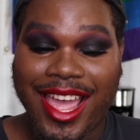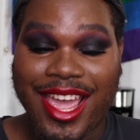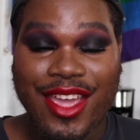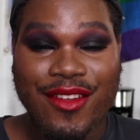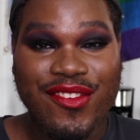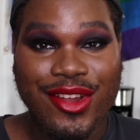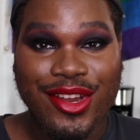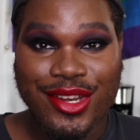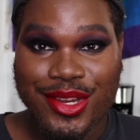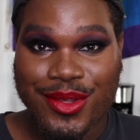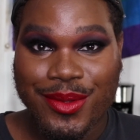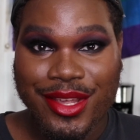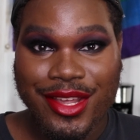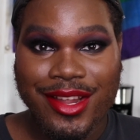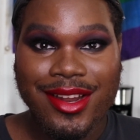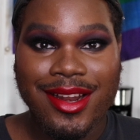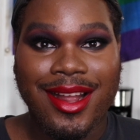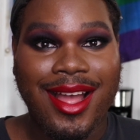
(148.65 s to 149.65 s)
If you're new
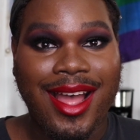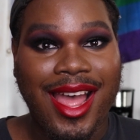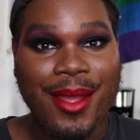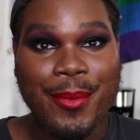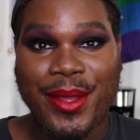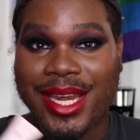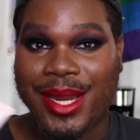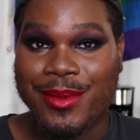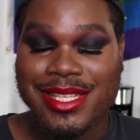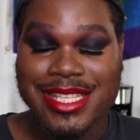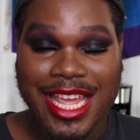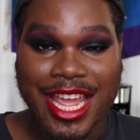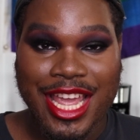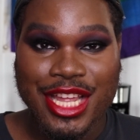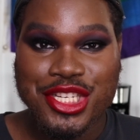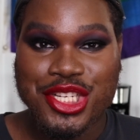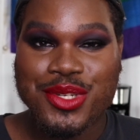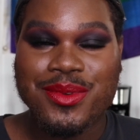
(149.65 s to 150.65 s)
here, hi, my name is
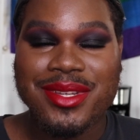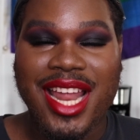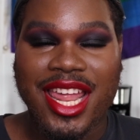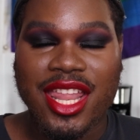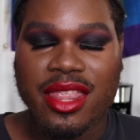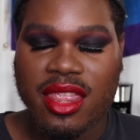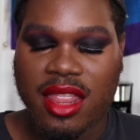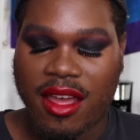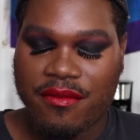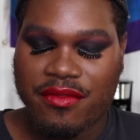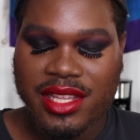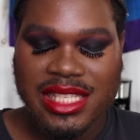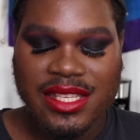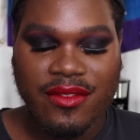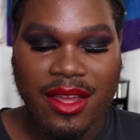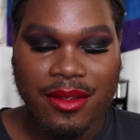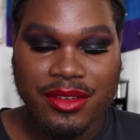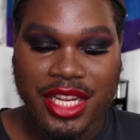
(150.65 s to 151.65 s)
Andrew, and I love
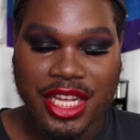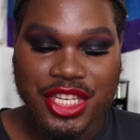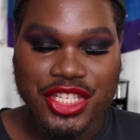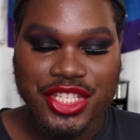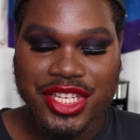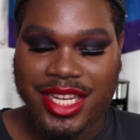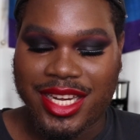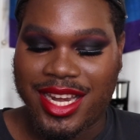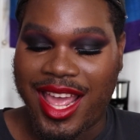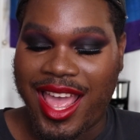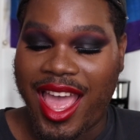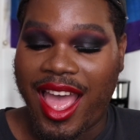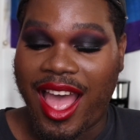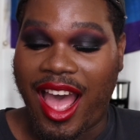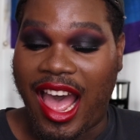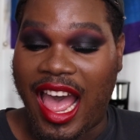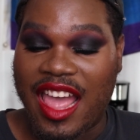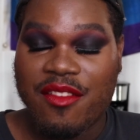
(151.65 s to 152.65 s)
this foundation.
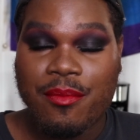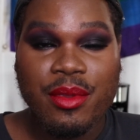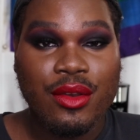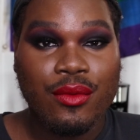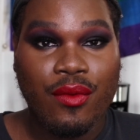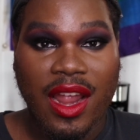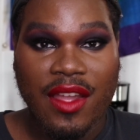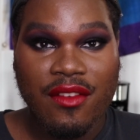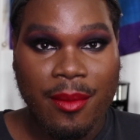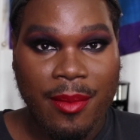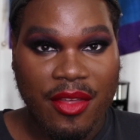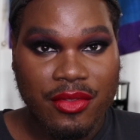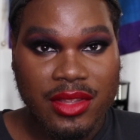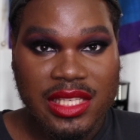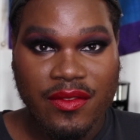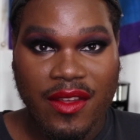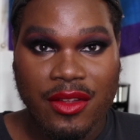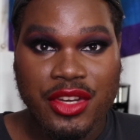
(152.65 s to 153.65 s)
I've been raving about
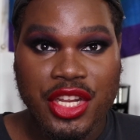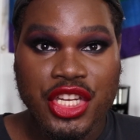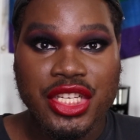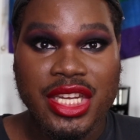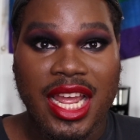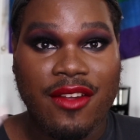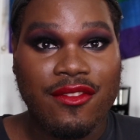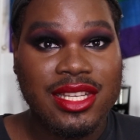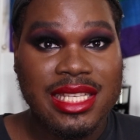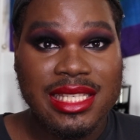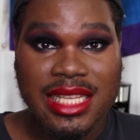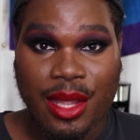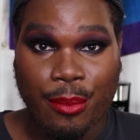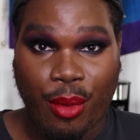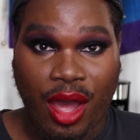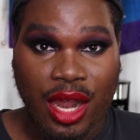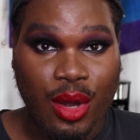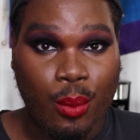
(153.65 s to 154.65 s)
this foundation ever since I
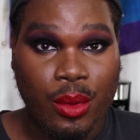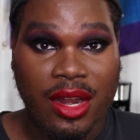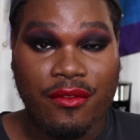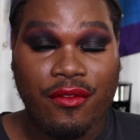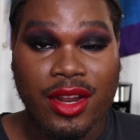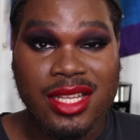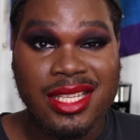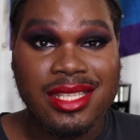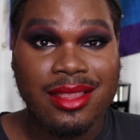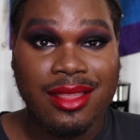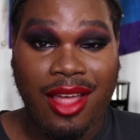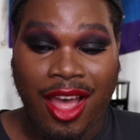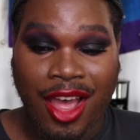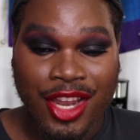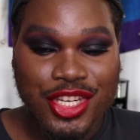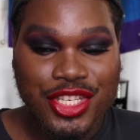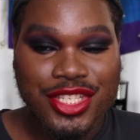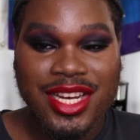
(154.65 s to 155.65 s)
bought it when it first
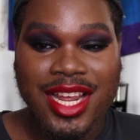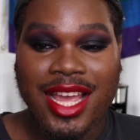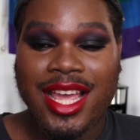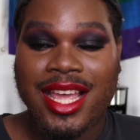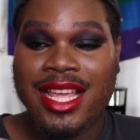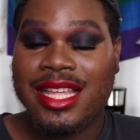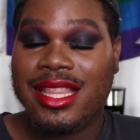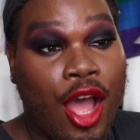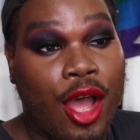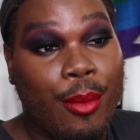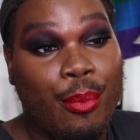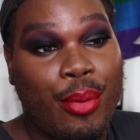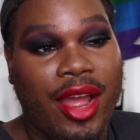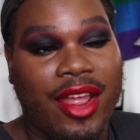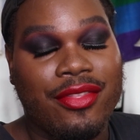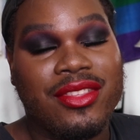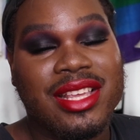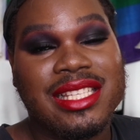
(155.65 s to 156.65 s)
launched.
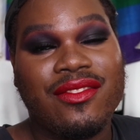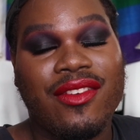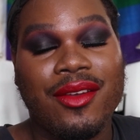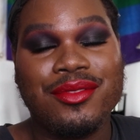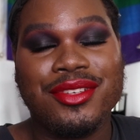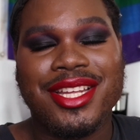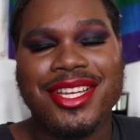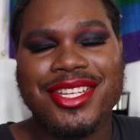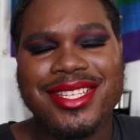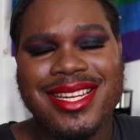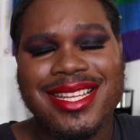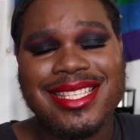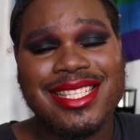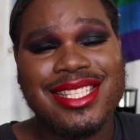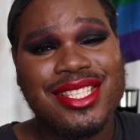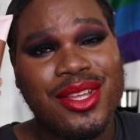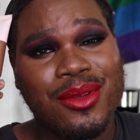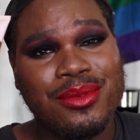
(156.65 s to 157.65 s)
But this foundation is
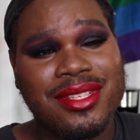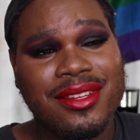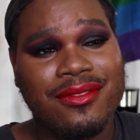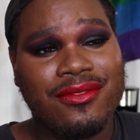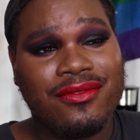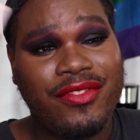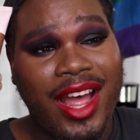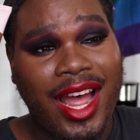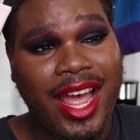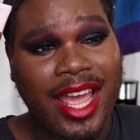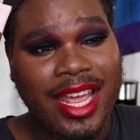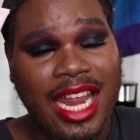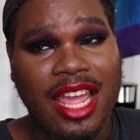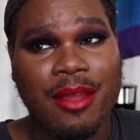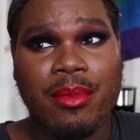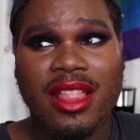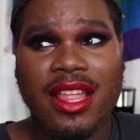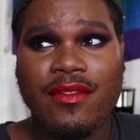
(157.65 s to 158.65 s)
so divine.
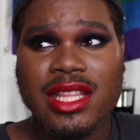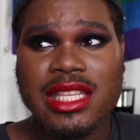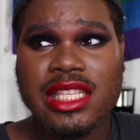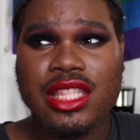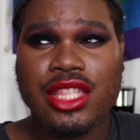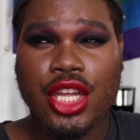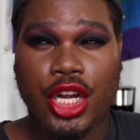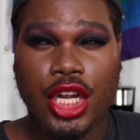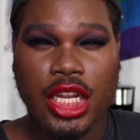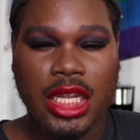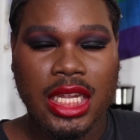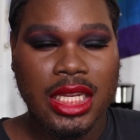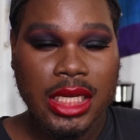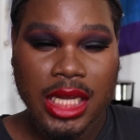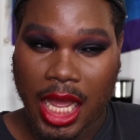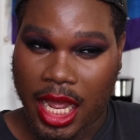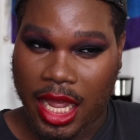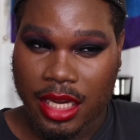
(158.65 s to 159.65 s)
I believe it's
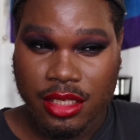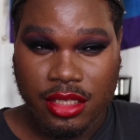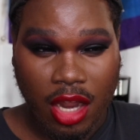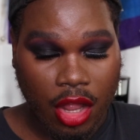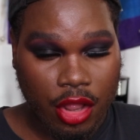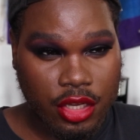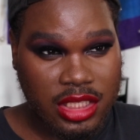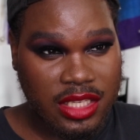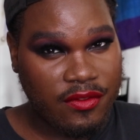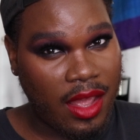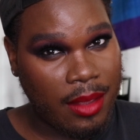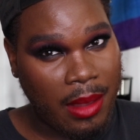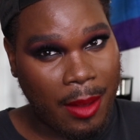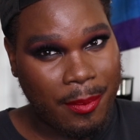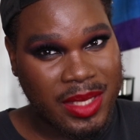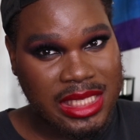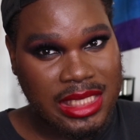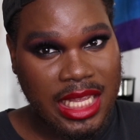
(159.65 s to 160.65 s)
$39 if I'm
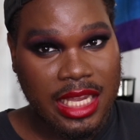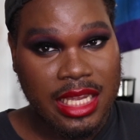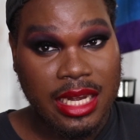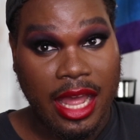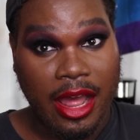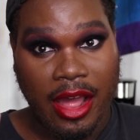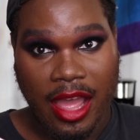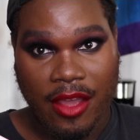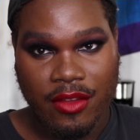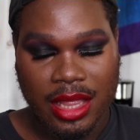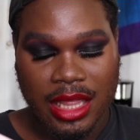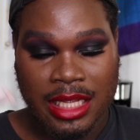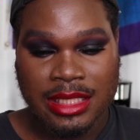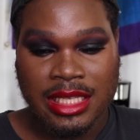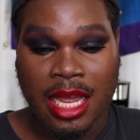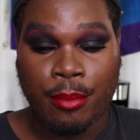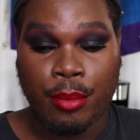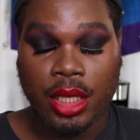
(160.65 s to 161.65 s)
not mistaken. I'll have it
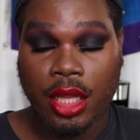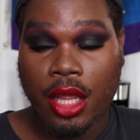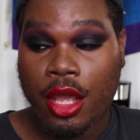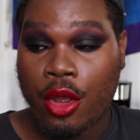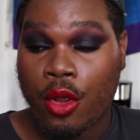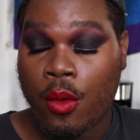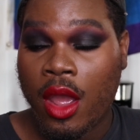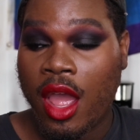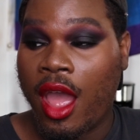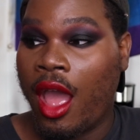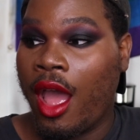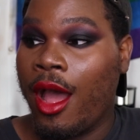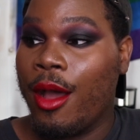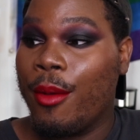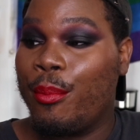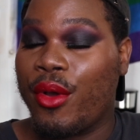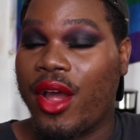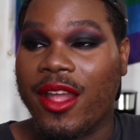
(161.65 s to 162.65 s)
linked down below.
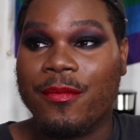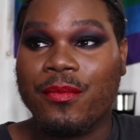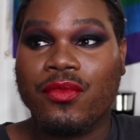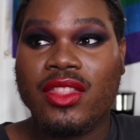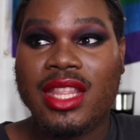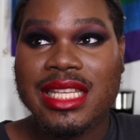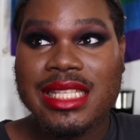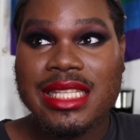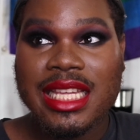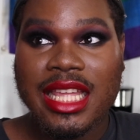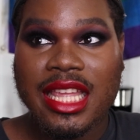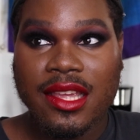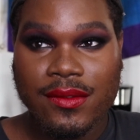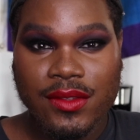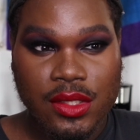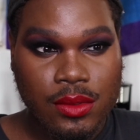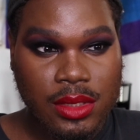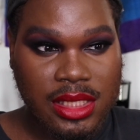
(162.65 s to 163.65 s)
But this
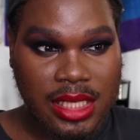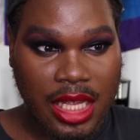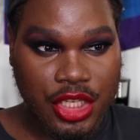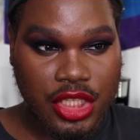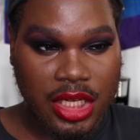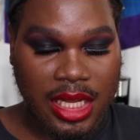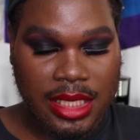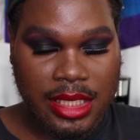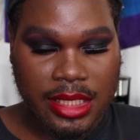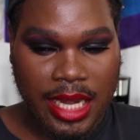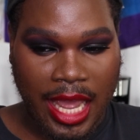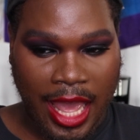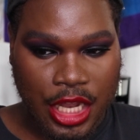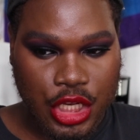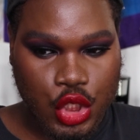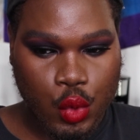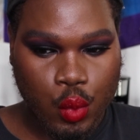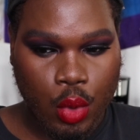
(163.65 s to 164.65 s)
gives you such a
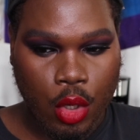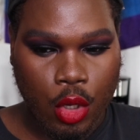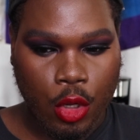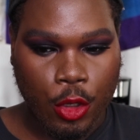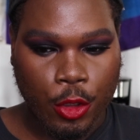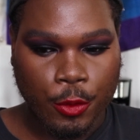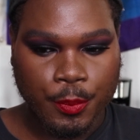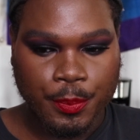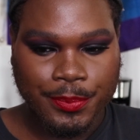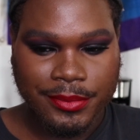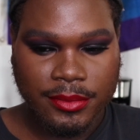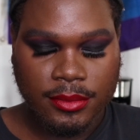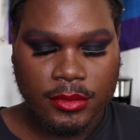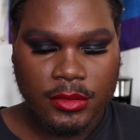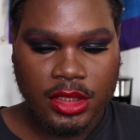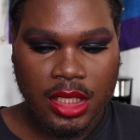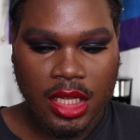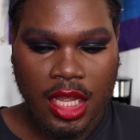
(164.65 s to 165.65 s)
natural...
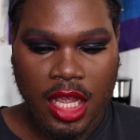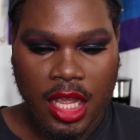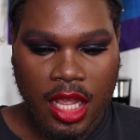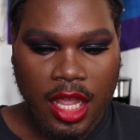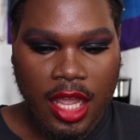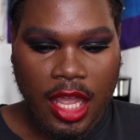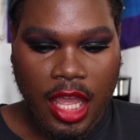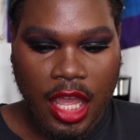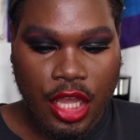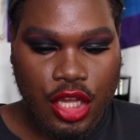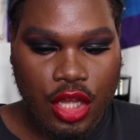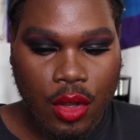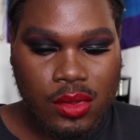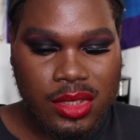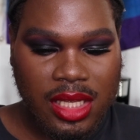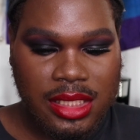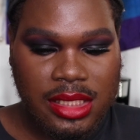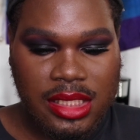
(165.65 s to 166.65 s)
It
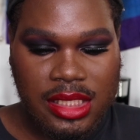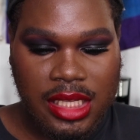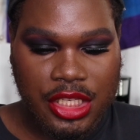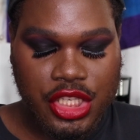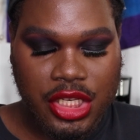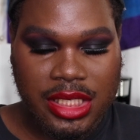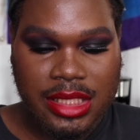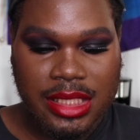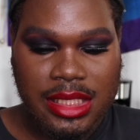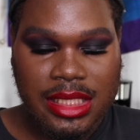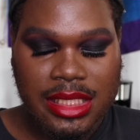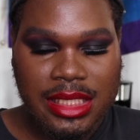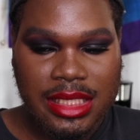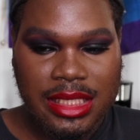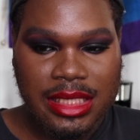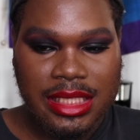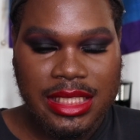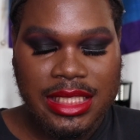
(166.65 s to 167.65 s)
goes on such a
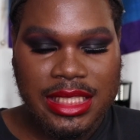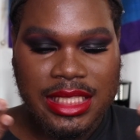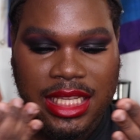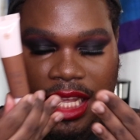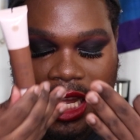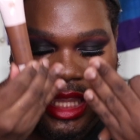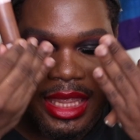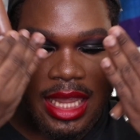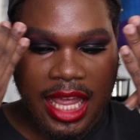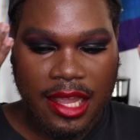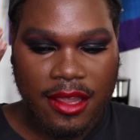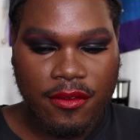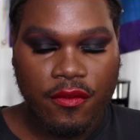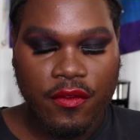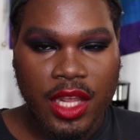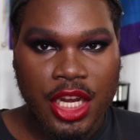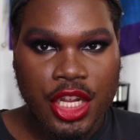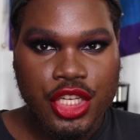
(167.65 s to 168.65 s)
skin-like
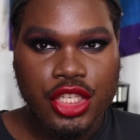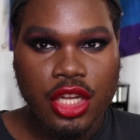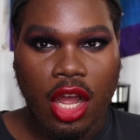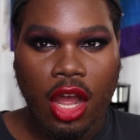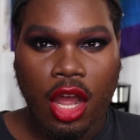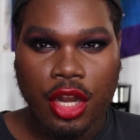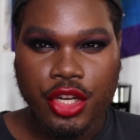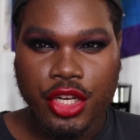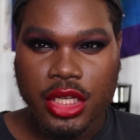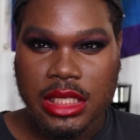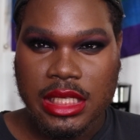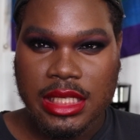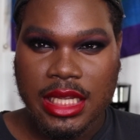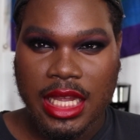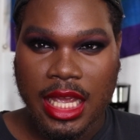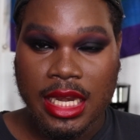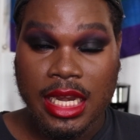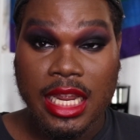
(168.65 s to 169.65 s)
finish on your
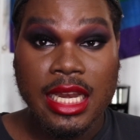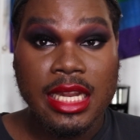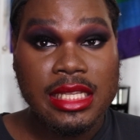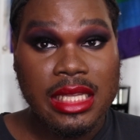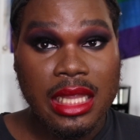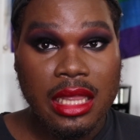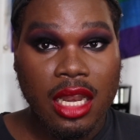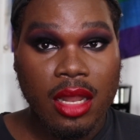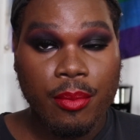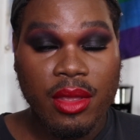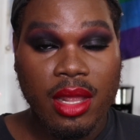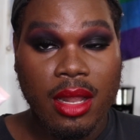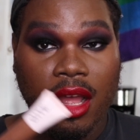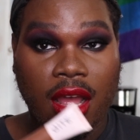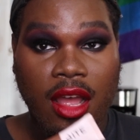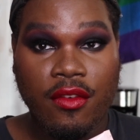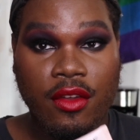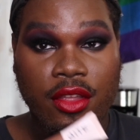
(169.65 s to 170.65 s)
skin. It is a little
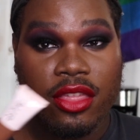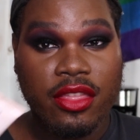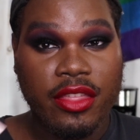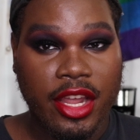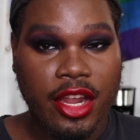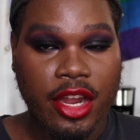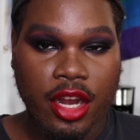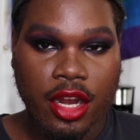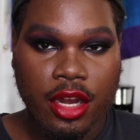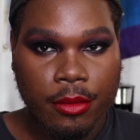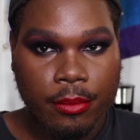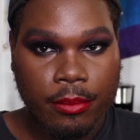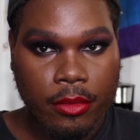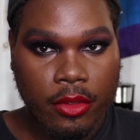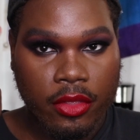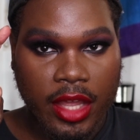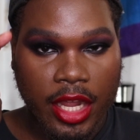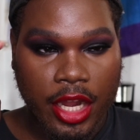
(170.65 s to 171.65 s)
bit of a thicker
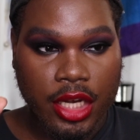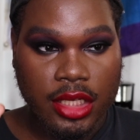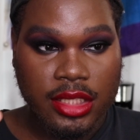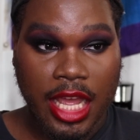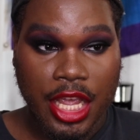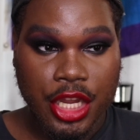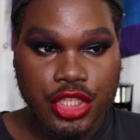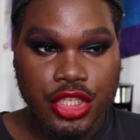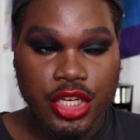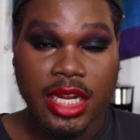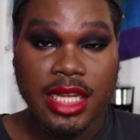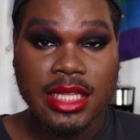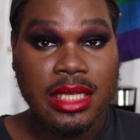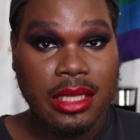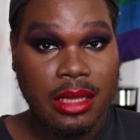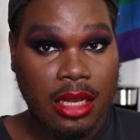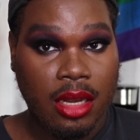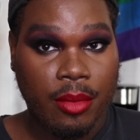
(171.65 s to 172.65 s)
texture.
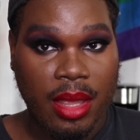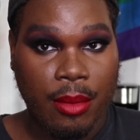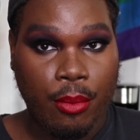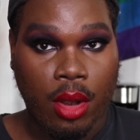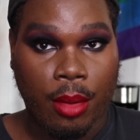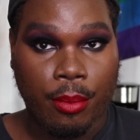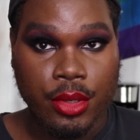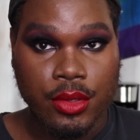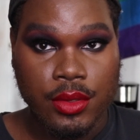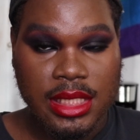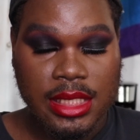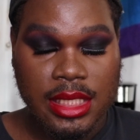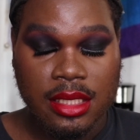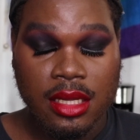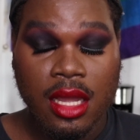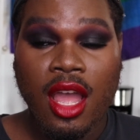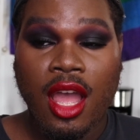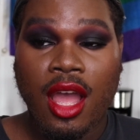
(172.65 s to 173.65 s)
It's a little bit more
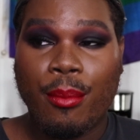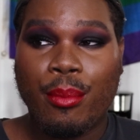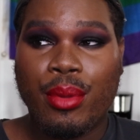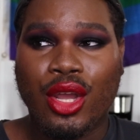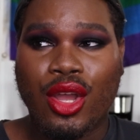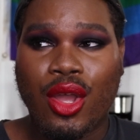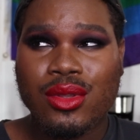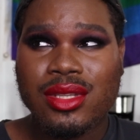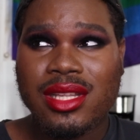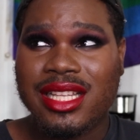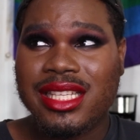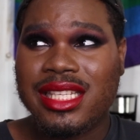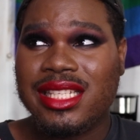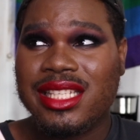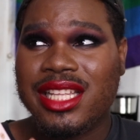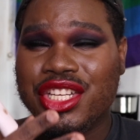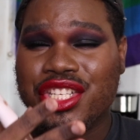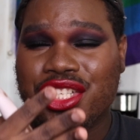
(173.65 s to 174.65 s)
moussey. But it goes on
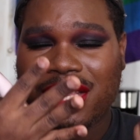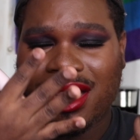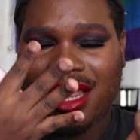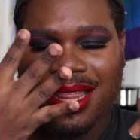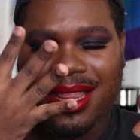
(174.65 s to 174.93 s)
such...